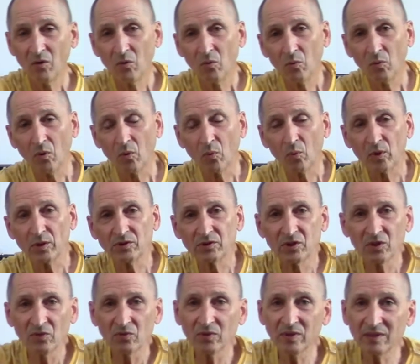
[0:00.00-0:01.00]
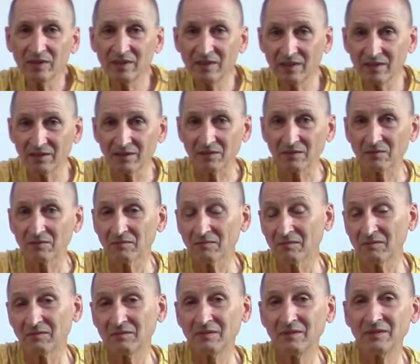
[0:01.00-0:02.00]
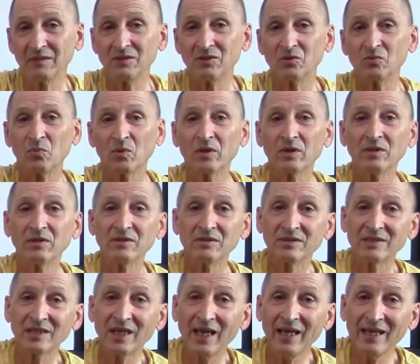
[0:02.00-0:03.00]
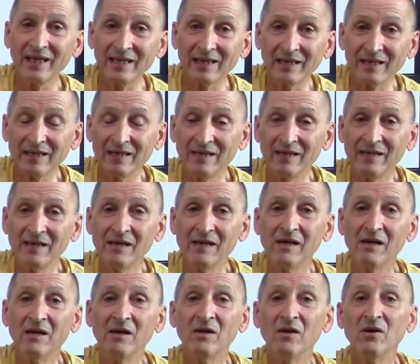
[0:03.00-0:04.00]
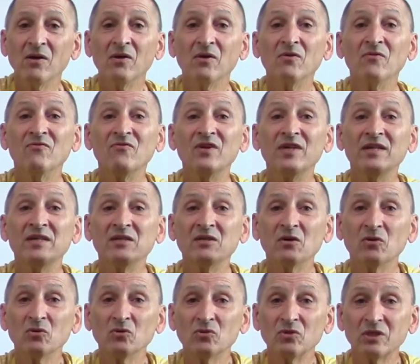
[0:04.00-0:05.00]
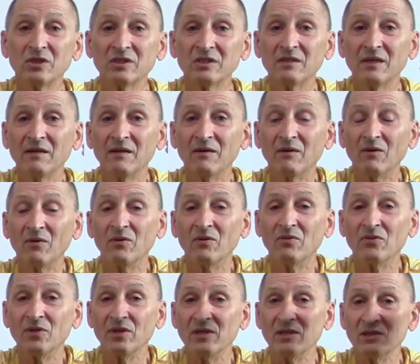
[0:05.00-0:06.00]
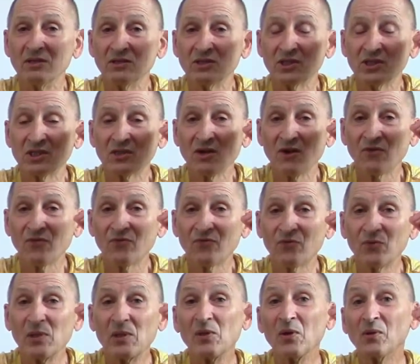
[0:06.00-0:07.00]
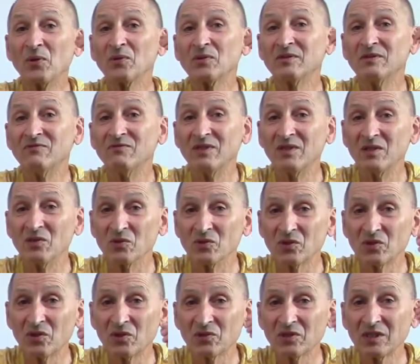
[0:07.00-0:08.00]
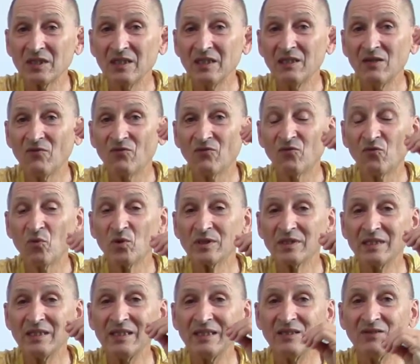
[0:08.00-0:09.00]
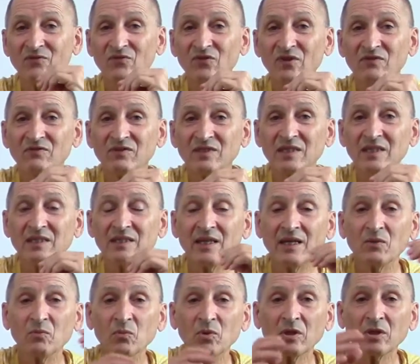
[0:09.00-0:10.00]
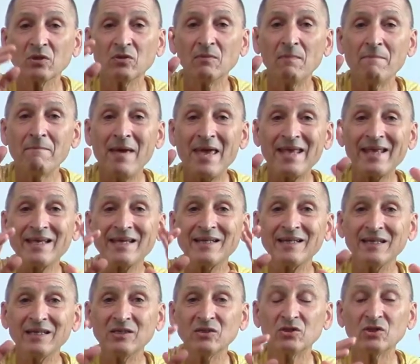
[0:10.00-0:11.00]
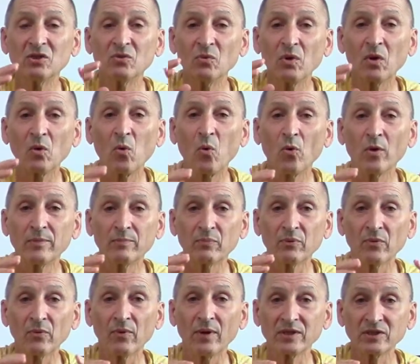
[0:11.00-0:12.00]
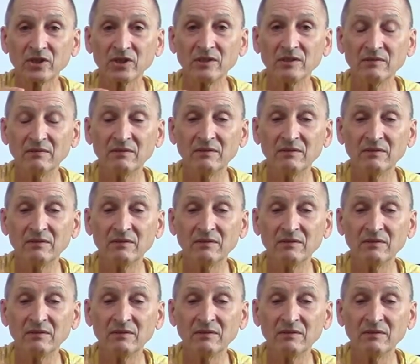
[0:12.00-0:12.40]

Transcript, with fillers: What we're doing here is we're going to take videos the stuff we learned in videos 13, 14, and 15, and we're going to make it into a chord progression.